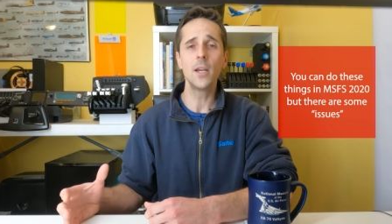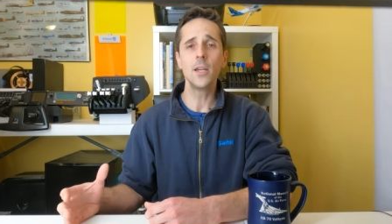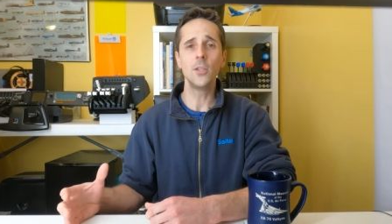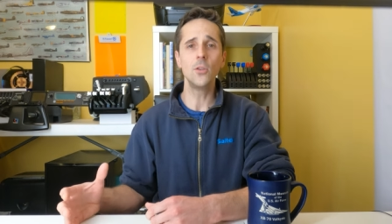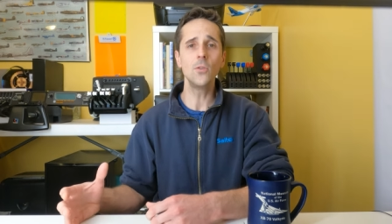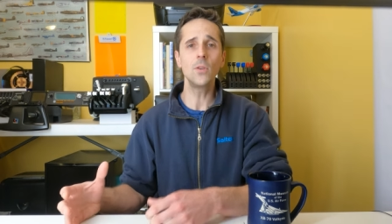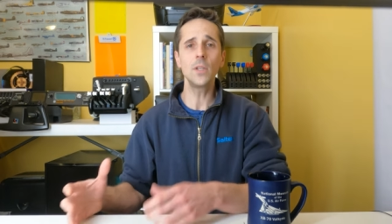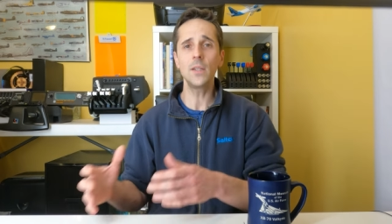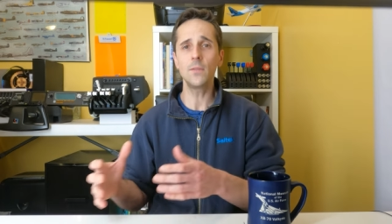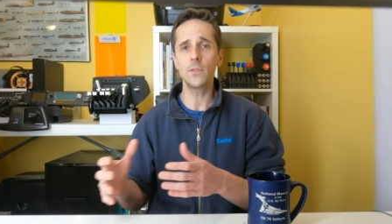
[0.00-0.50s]

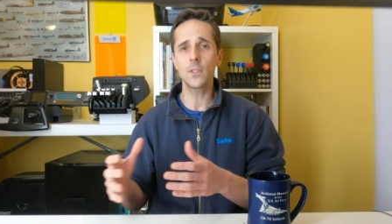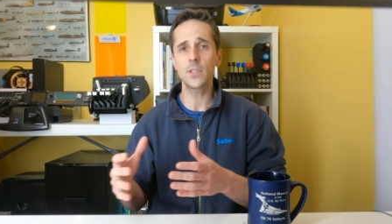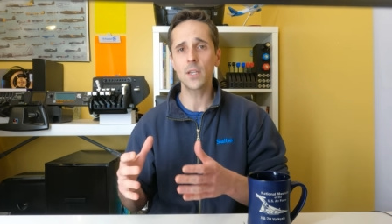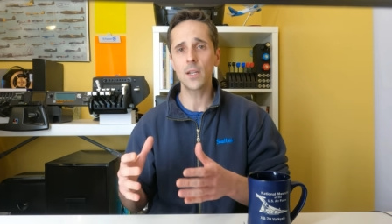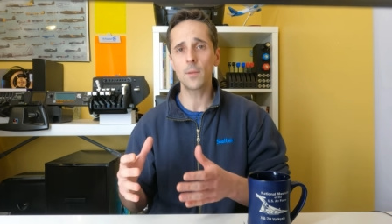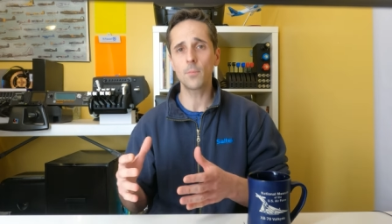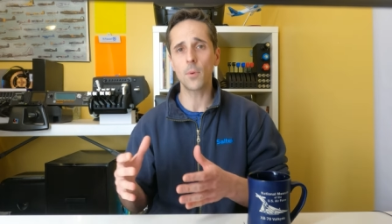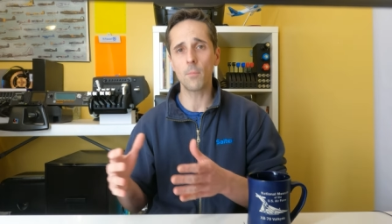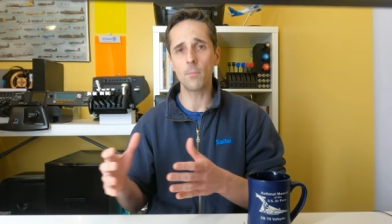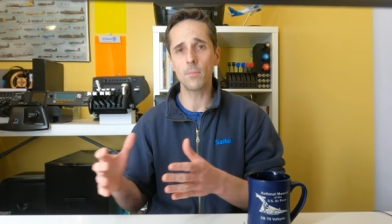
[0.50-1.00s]
You can even
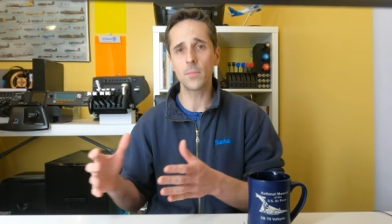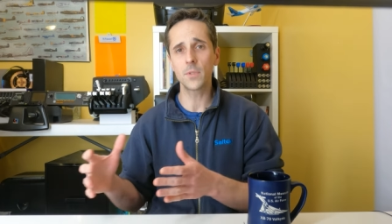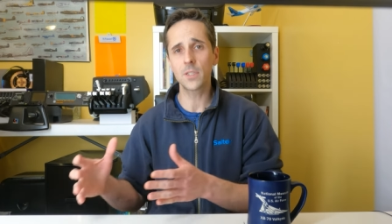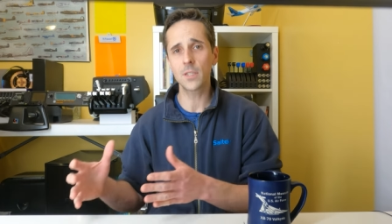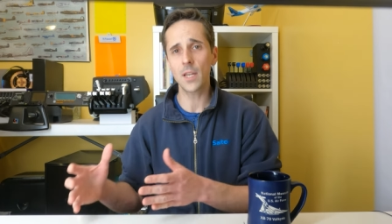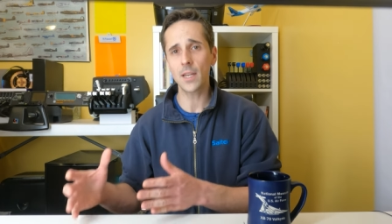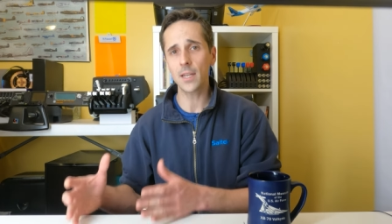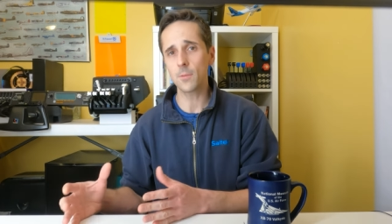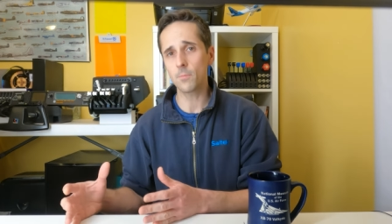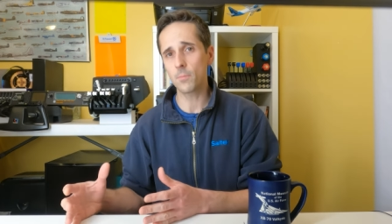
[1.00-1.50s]
set up a
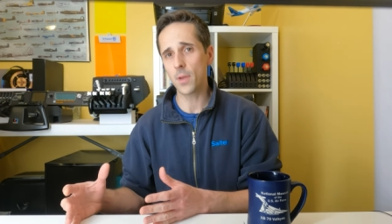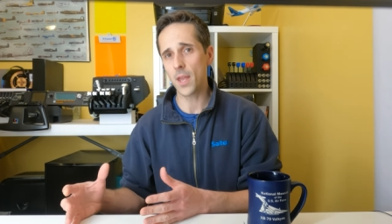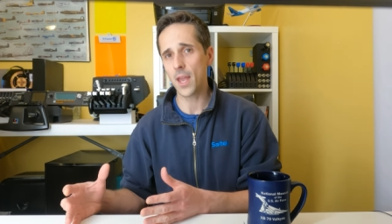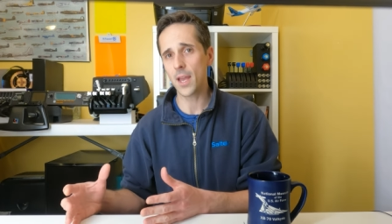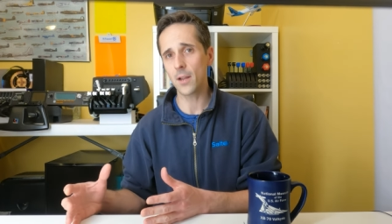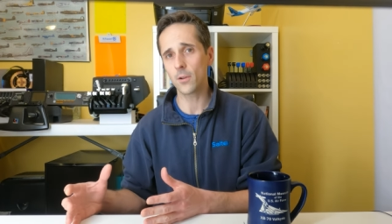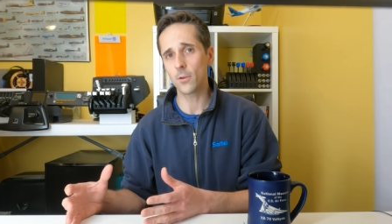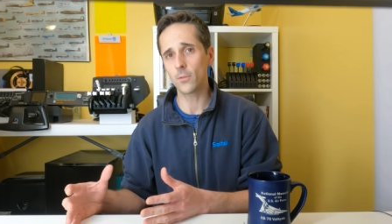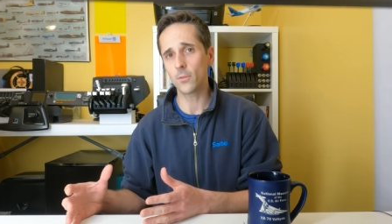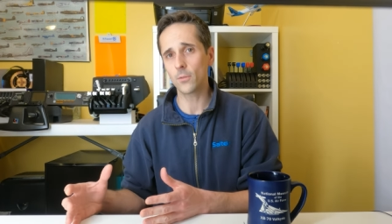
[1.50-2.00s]
second
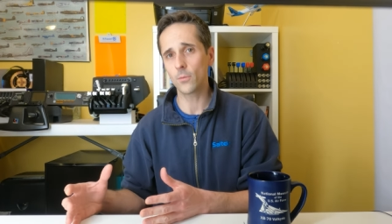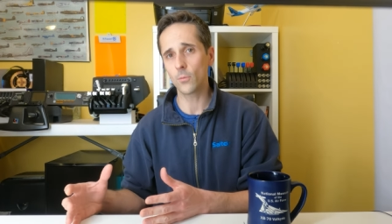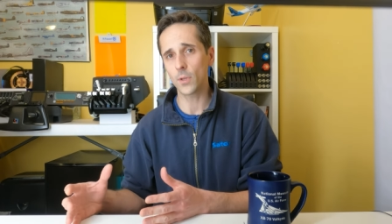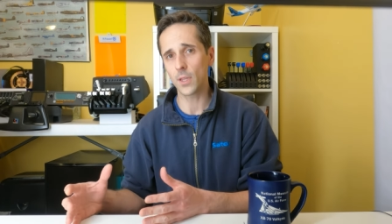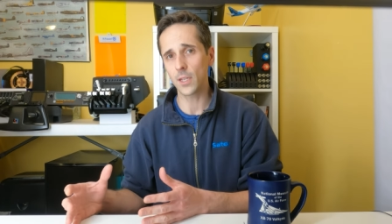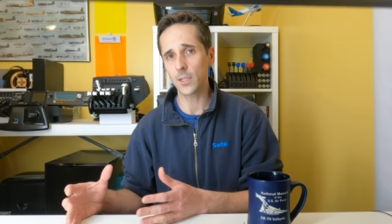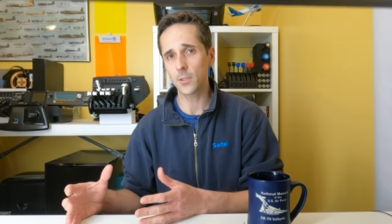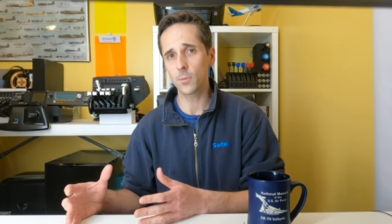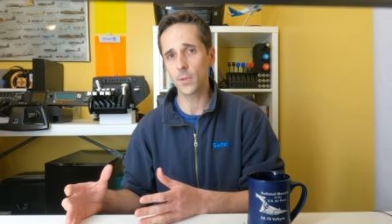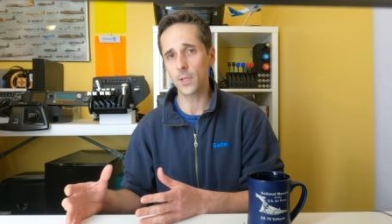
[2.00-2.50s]
panel
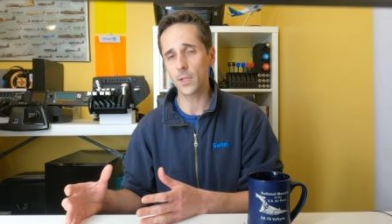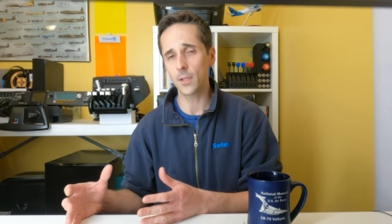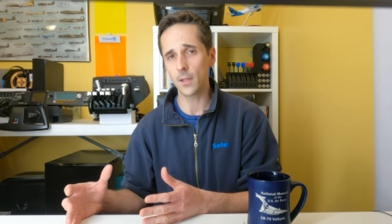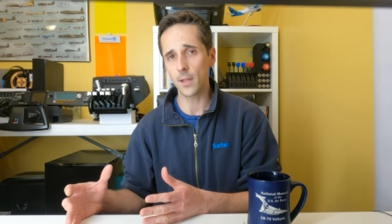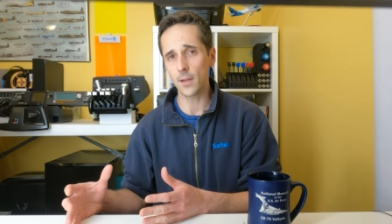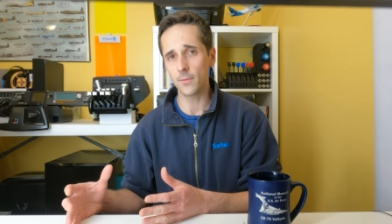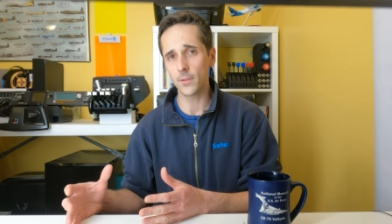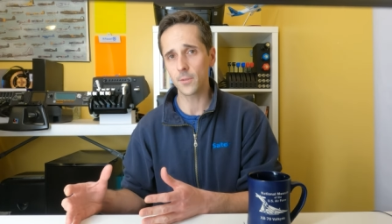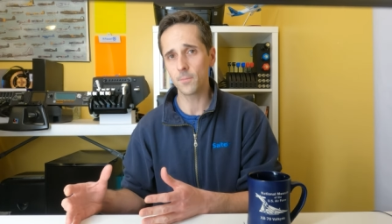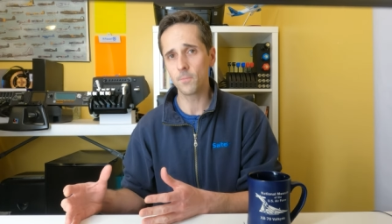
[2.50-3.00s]
with X-Plane
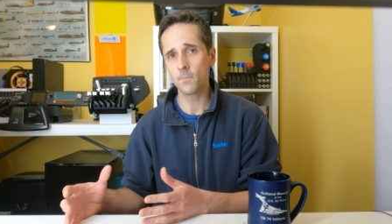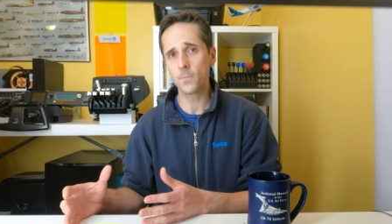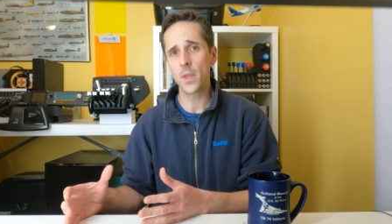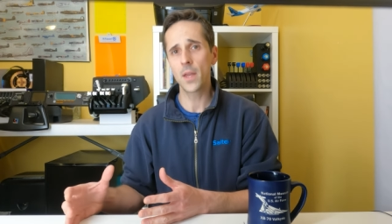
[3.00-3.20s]
11,